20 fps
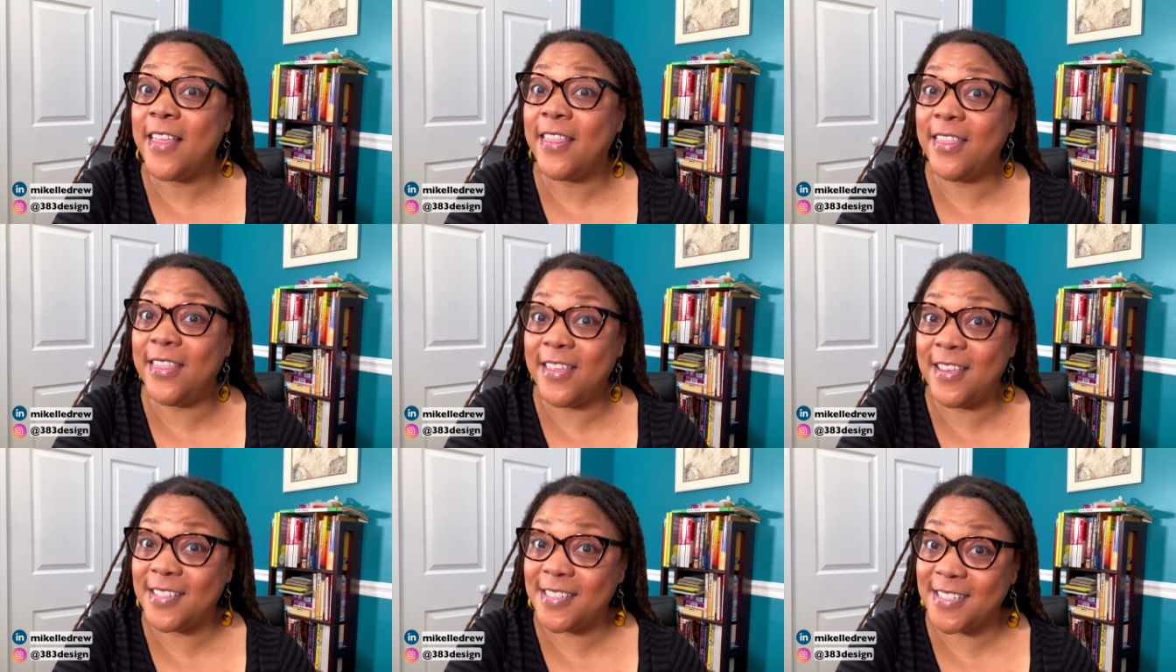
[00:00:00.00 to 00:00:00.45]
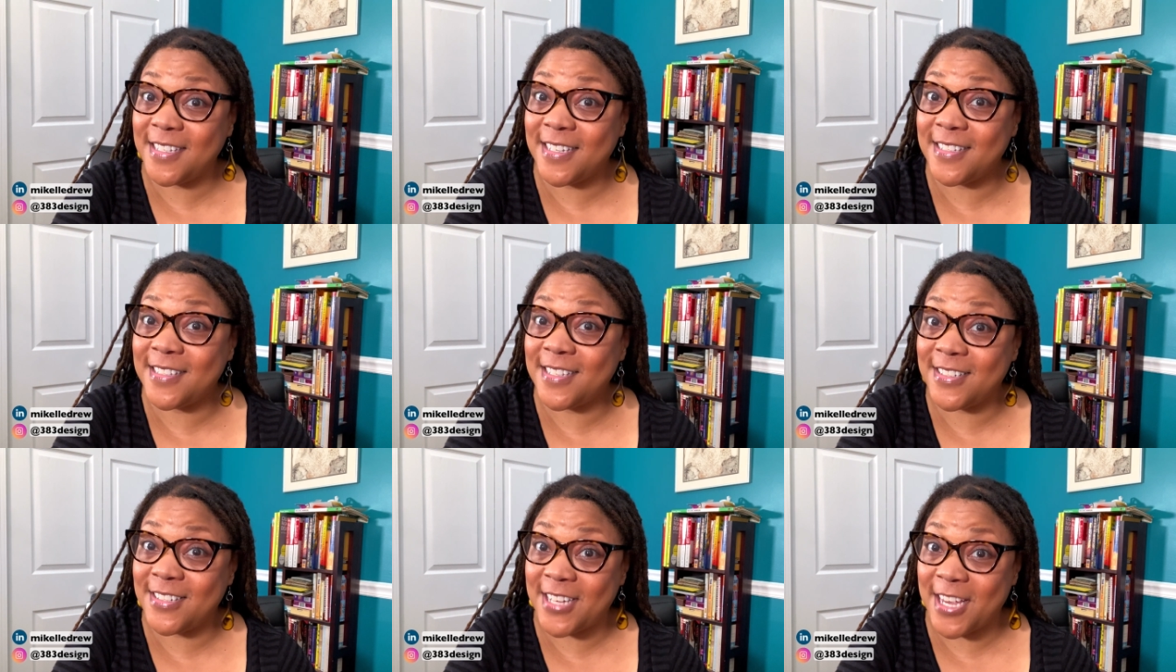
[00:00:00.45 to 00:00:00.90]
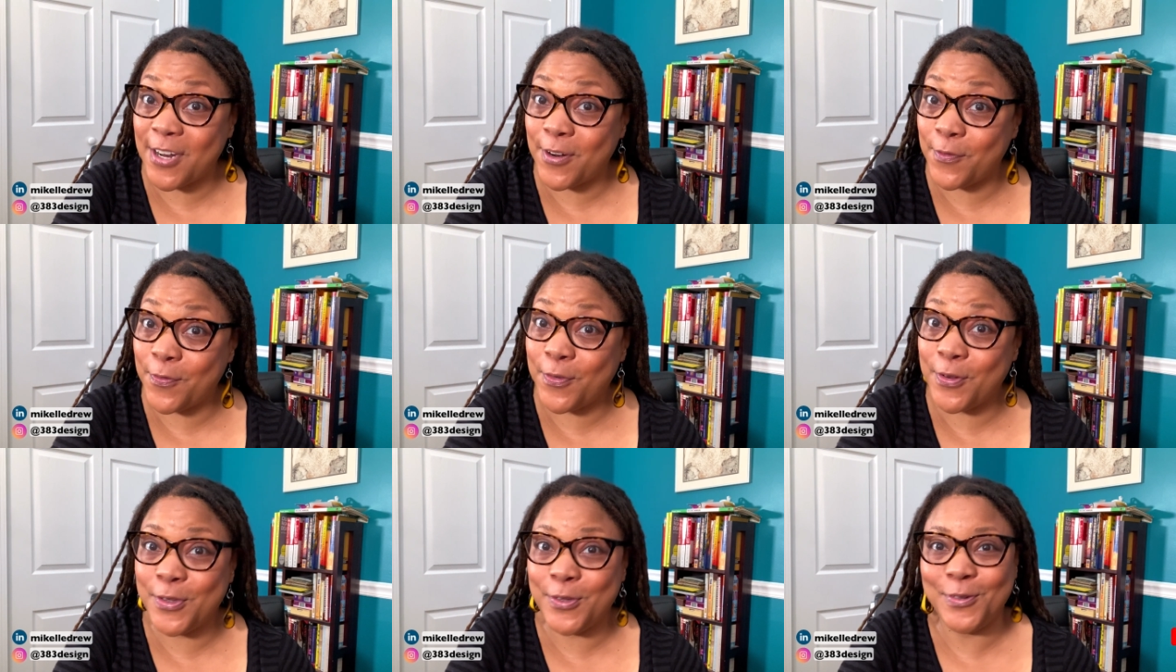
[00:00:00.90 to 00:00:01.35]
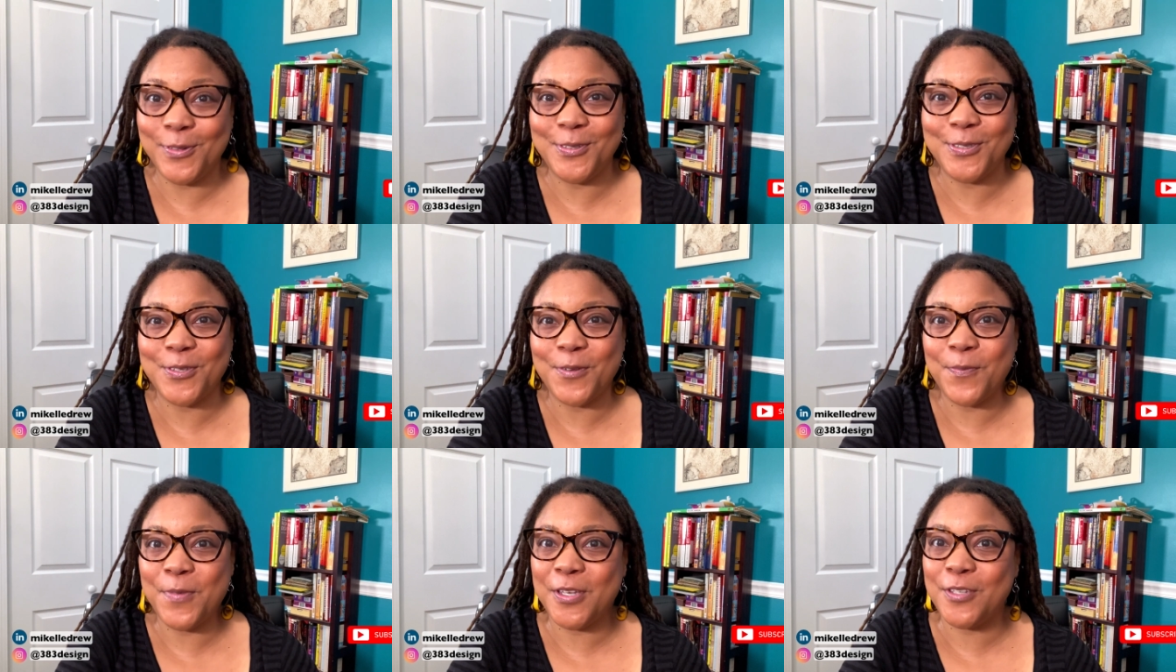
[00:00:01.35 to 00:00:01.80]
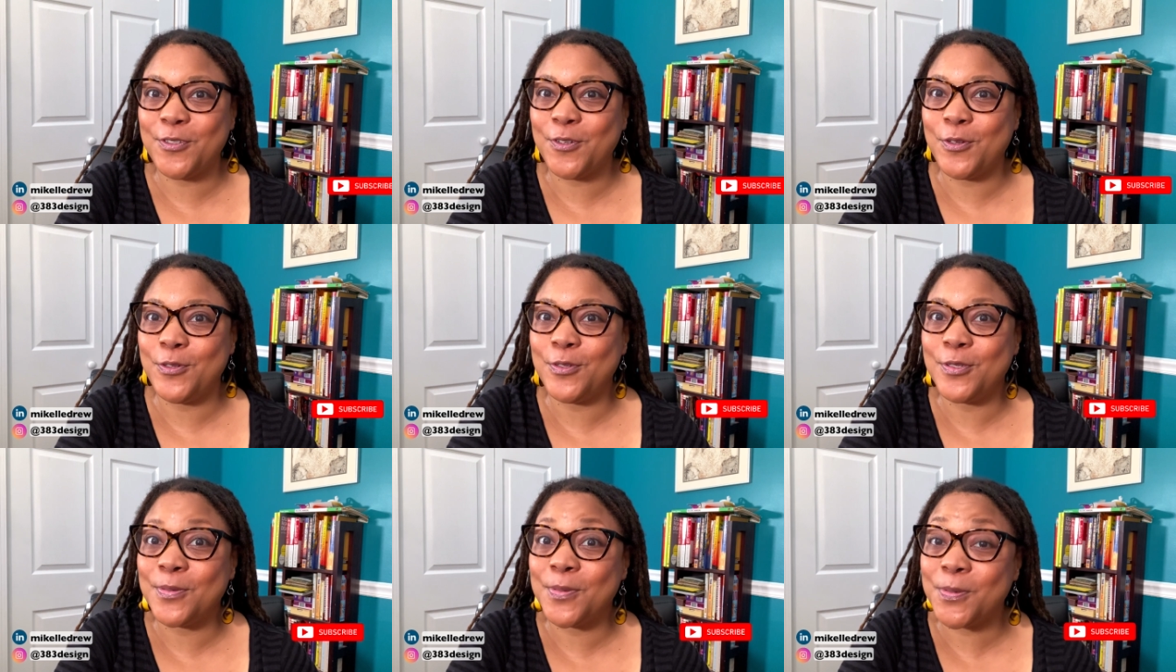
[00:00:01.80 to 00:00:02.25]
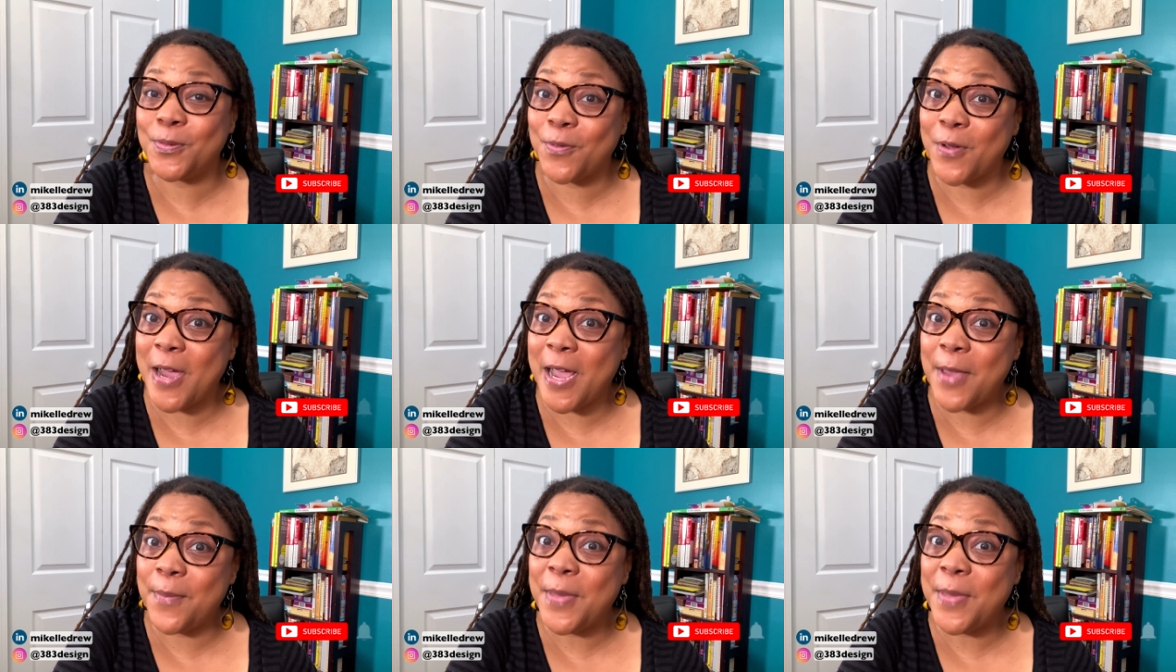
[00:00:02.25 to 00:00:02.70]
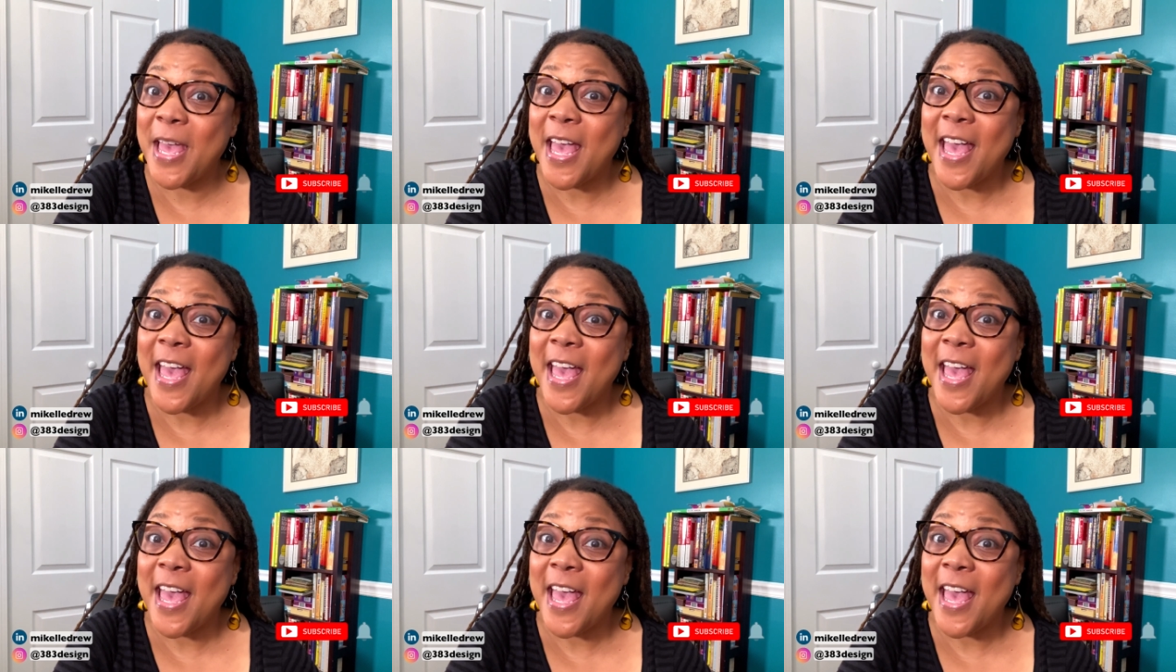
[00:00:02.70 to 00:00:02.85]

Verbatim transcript: this is the channel for you. So make sure you subscribe